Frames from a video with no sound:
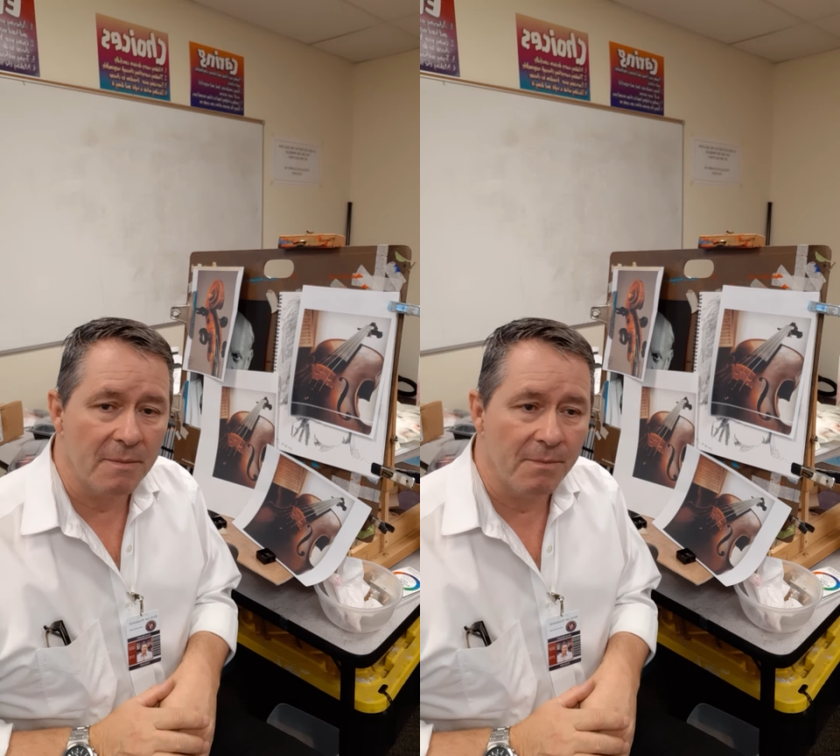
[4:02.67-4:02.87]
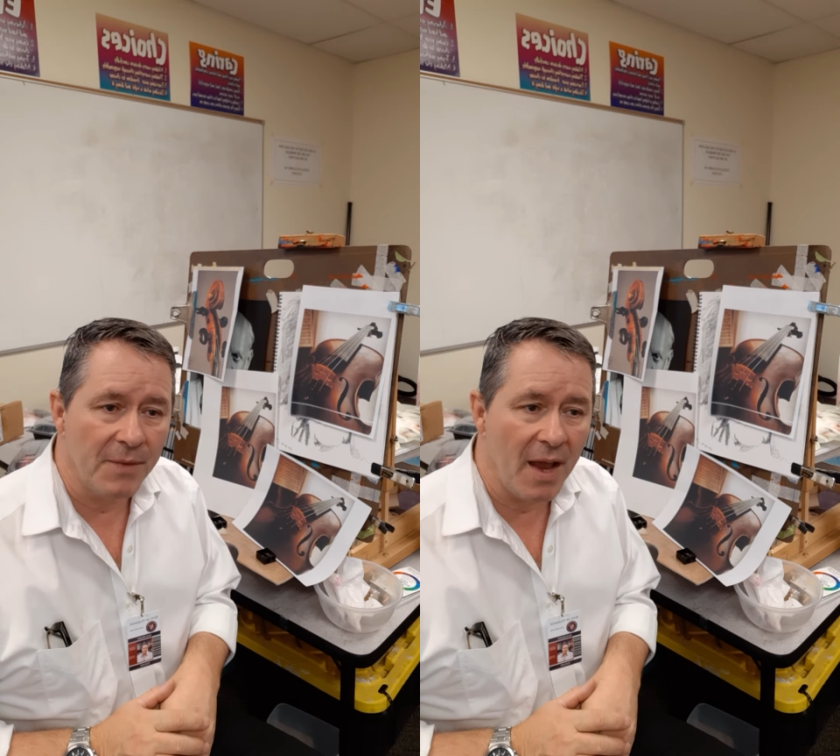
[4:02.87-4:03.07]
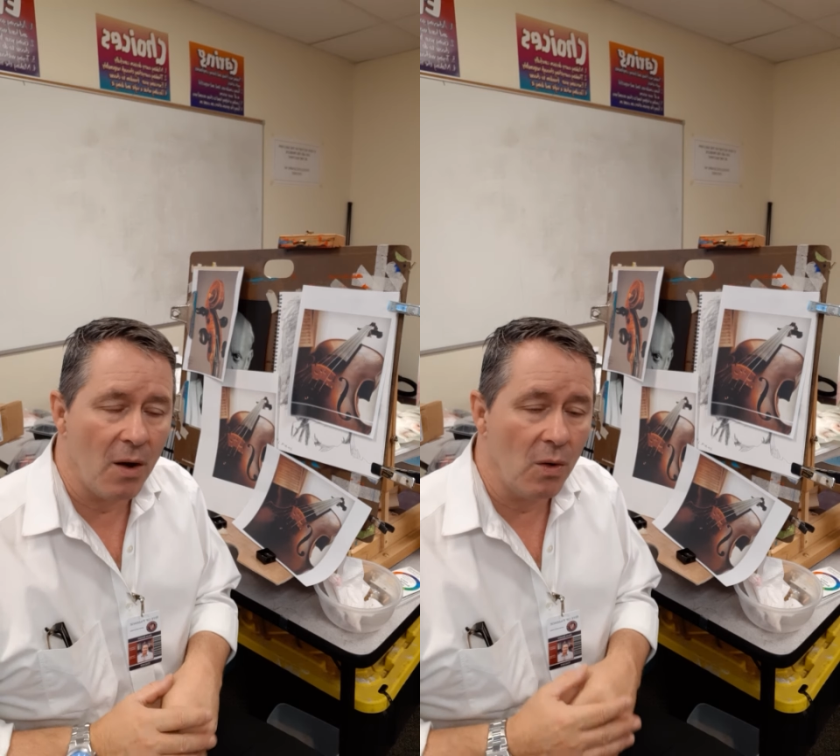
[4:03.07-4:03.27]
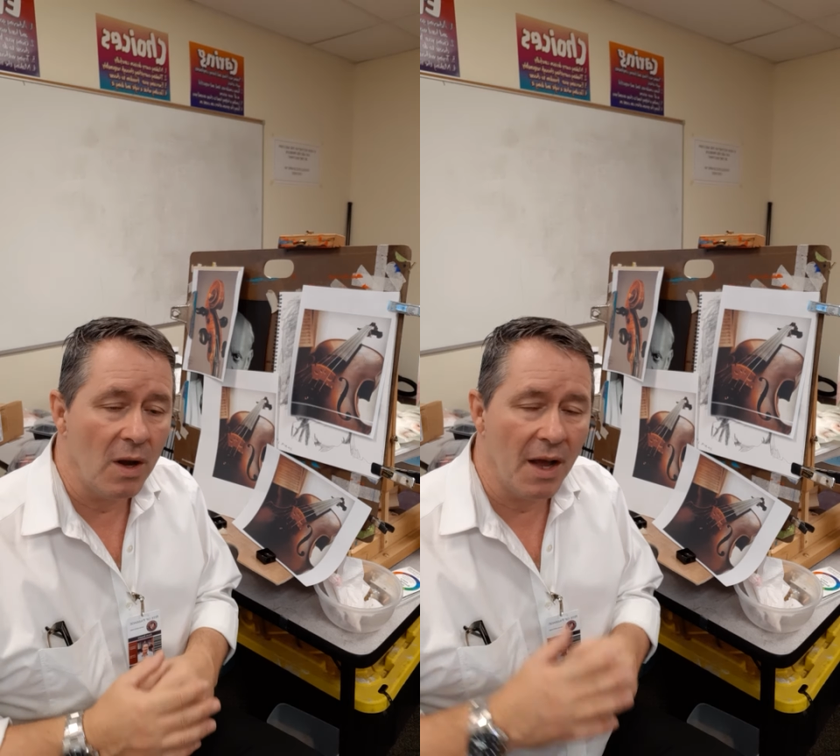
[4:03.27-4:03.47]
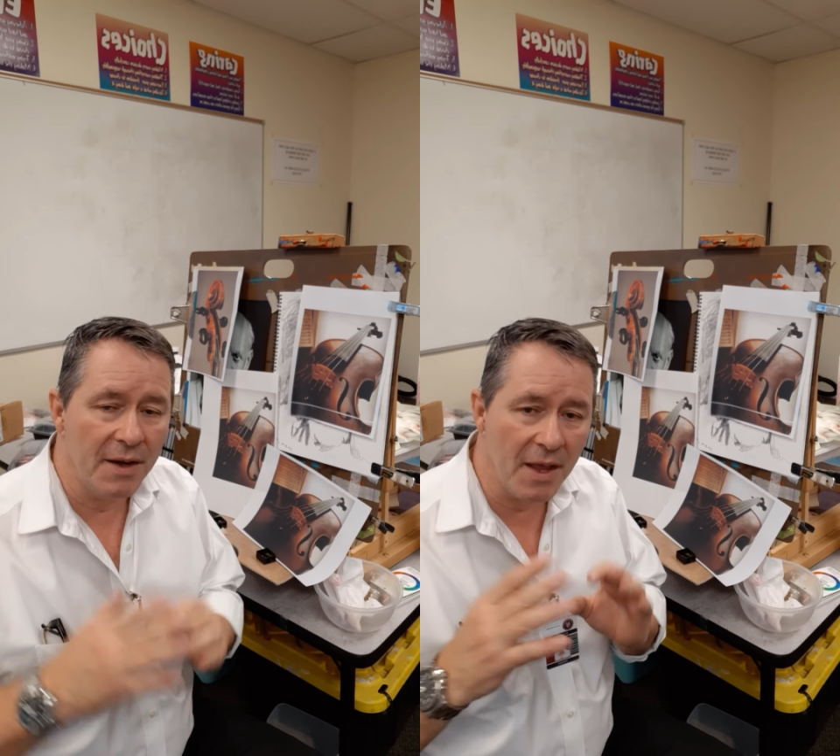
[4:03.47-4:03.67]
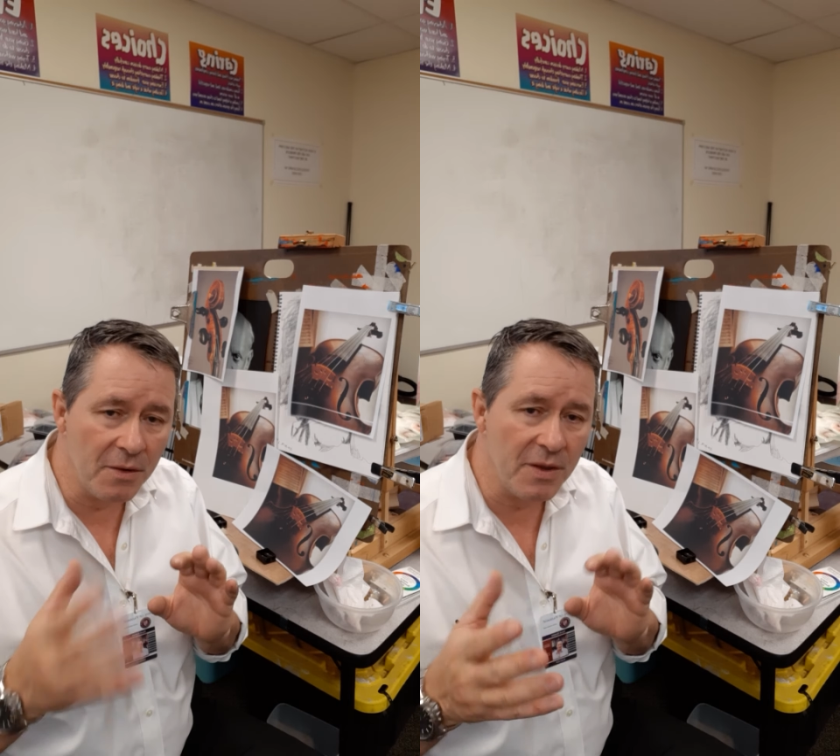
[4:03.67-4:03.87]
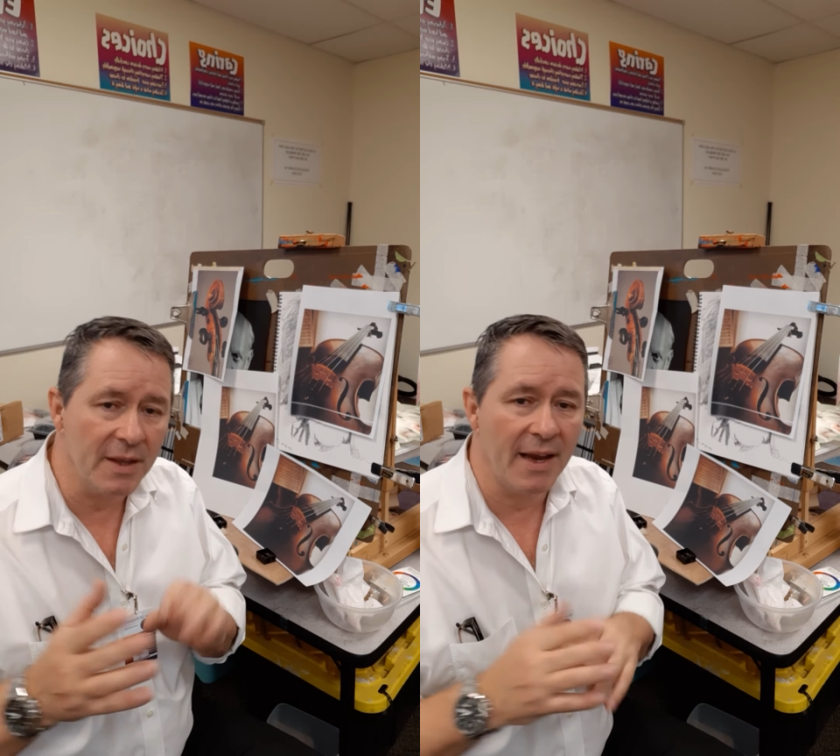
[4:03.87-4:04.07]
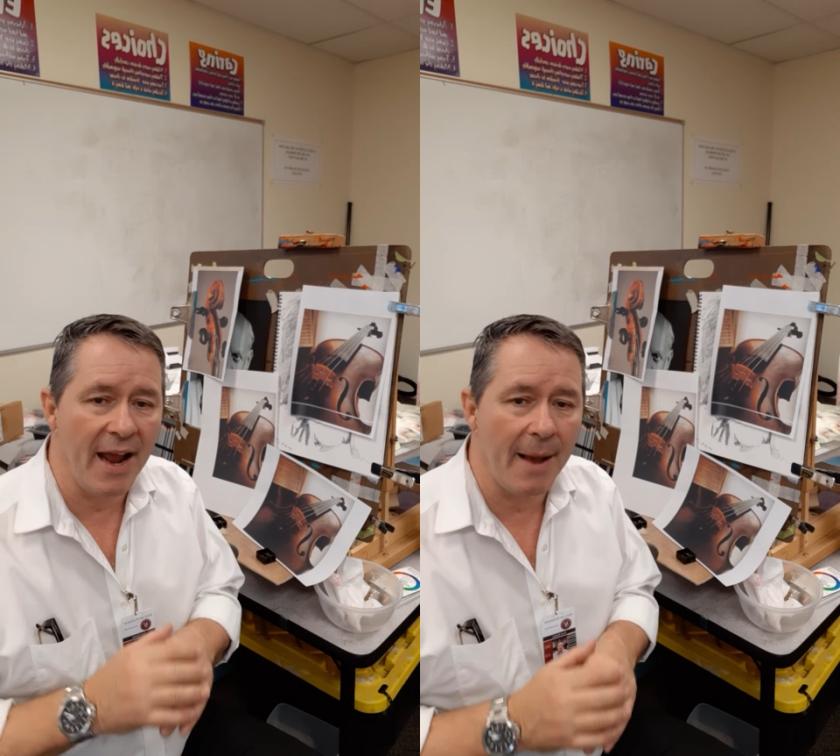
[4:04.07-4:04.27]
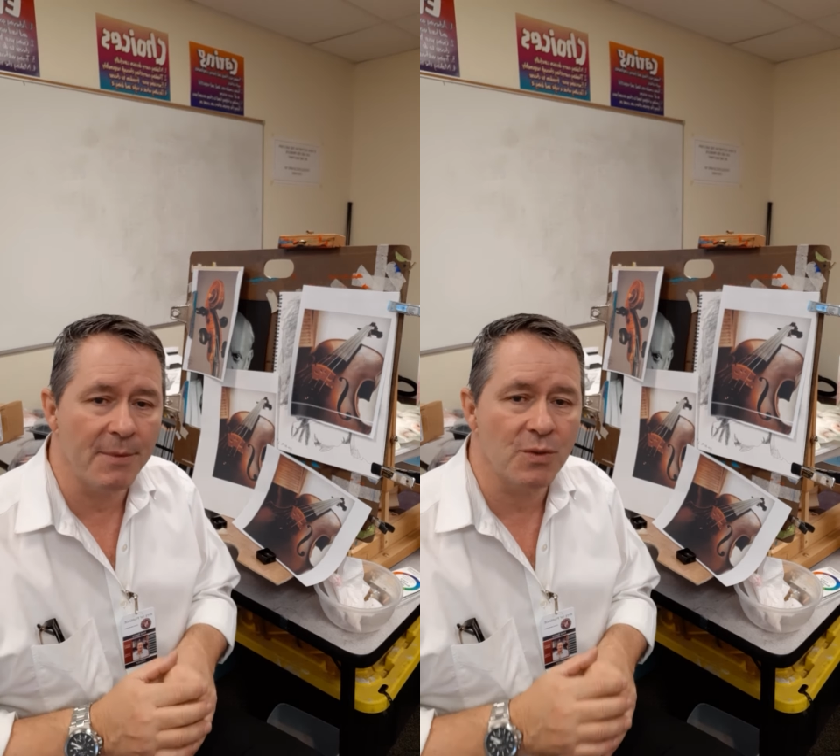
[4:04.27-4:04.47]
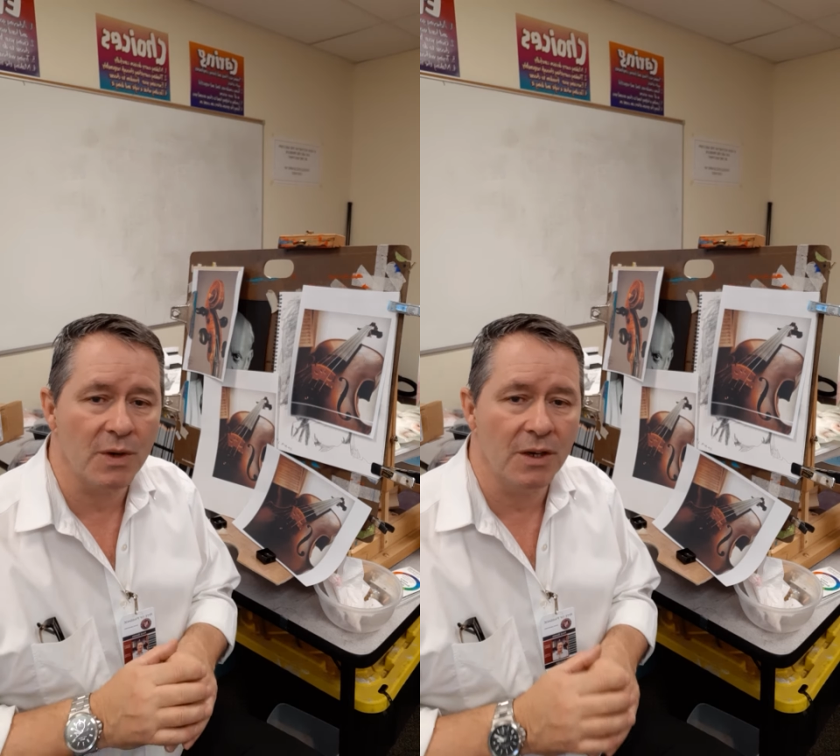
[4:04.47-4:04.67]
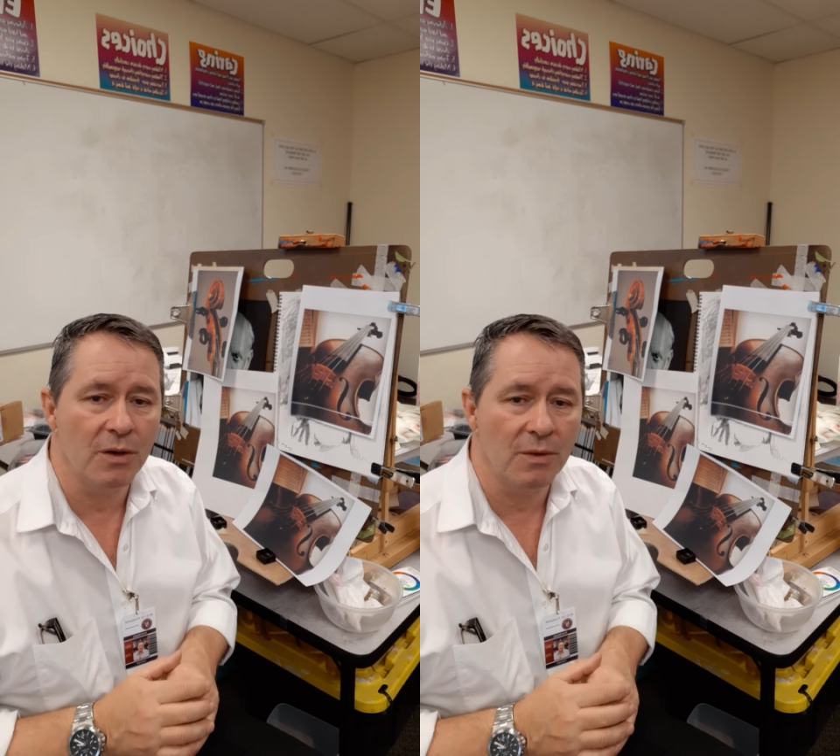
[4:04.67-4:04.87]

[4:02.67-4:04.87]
Now, another thing that happens when you do